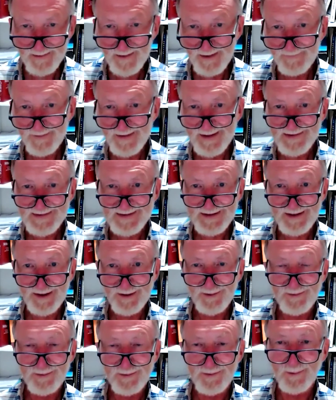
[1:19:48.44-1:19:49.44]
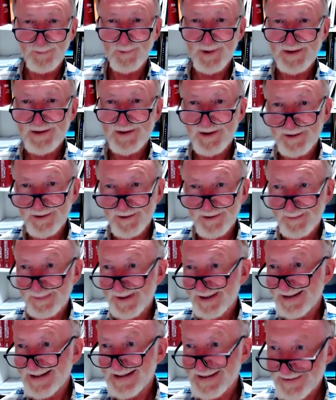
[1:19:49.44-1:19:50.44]
if it has to go through the window, it'll be
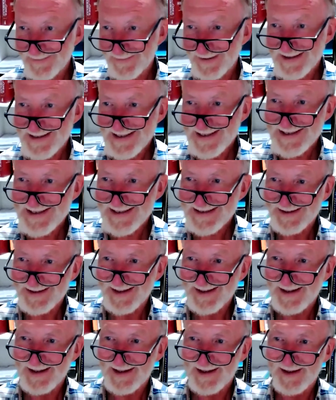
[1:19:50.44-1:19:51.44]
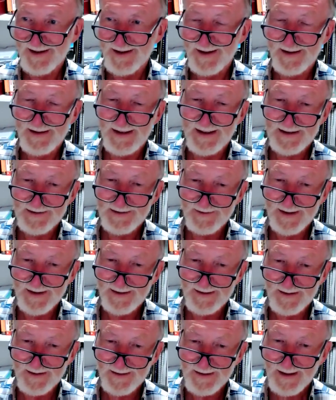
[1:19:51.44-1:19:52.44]
less fast
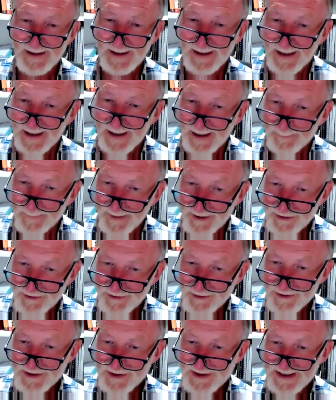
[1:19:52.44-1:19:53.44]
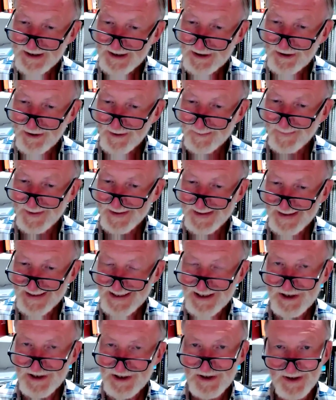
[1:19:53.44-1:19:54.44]
inactivating it. But using a
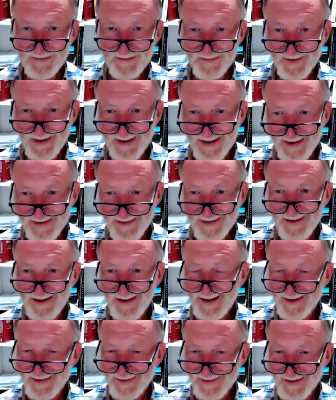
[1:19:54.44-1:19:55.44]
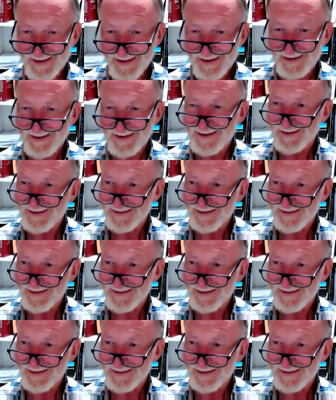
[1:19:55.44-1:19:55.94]
combination of that, I think,